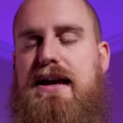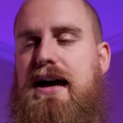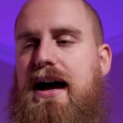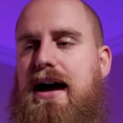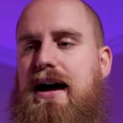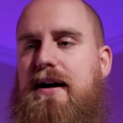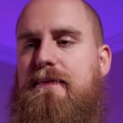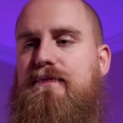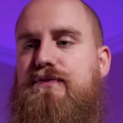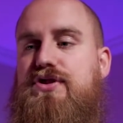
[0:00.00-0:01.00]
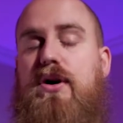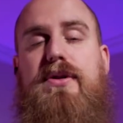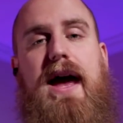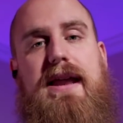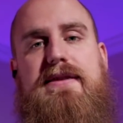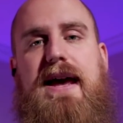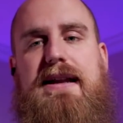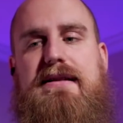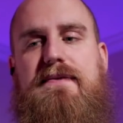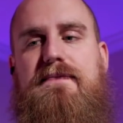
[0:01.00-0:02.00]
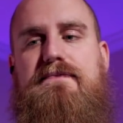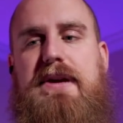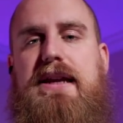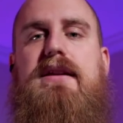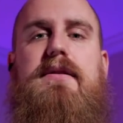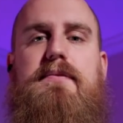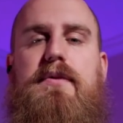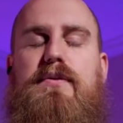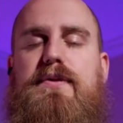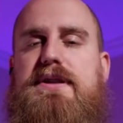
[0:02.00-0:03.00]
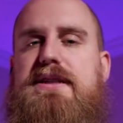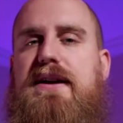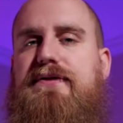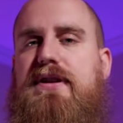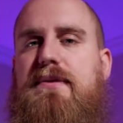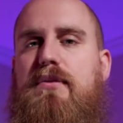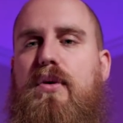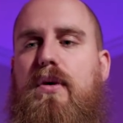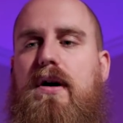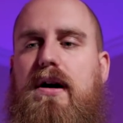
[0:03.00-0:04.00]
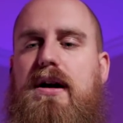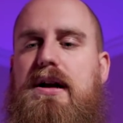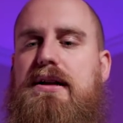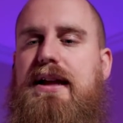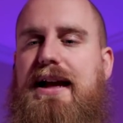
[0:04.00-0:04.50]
So that medium was definitely more like,